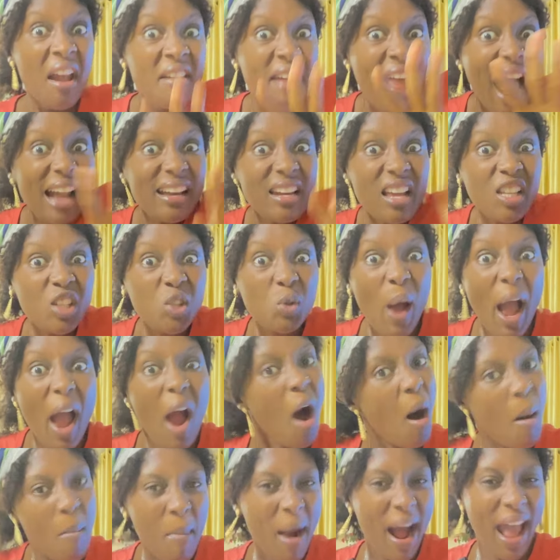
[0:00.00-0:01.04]
That is why
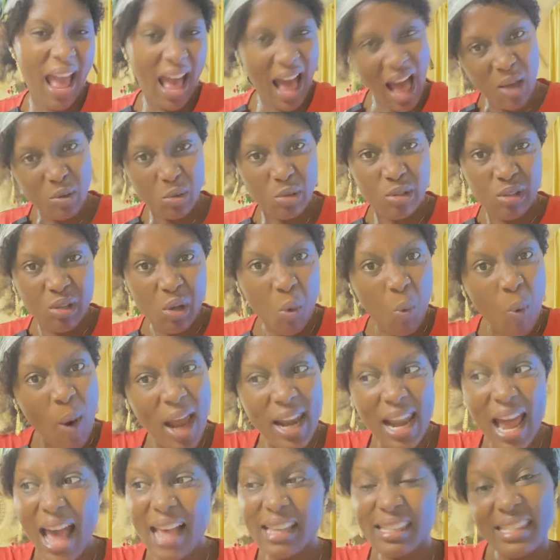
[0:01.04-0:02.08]
on my house,
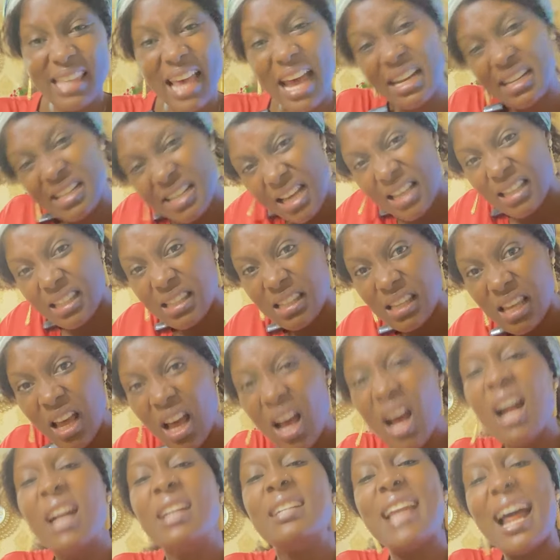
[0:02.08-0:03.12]
when I say this,
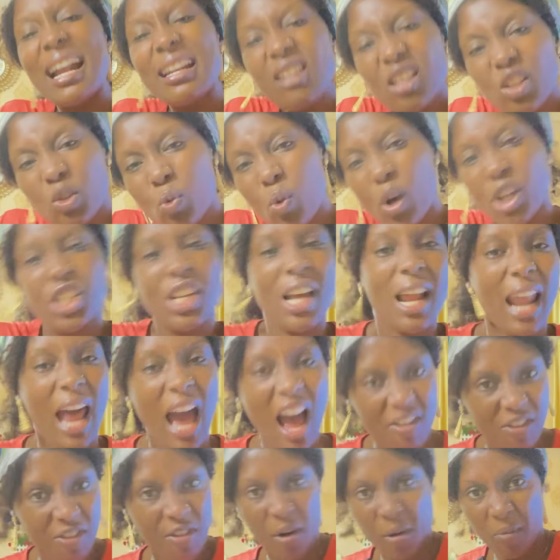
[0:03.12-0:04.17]
that is what shall
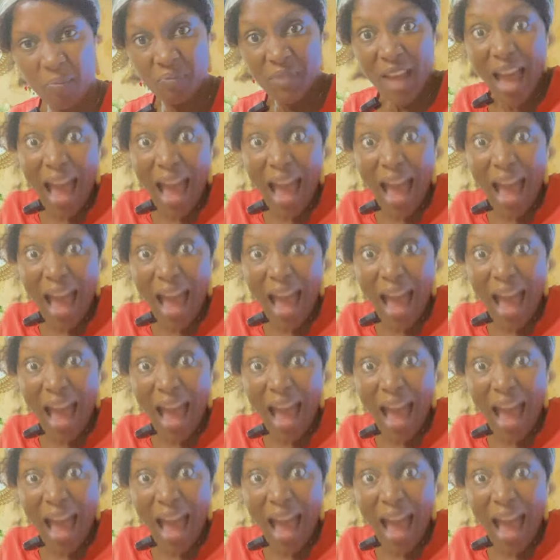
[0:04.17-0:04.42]
happen.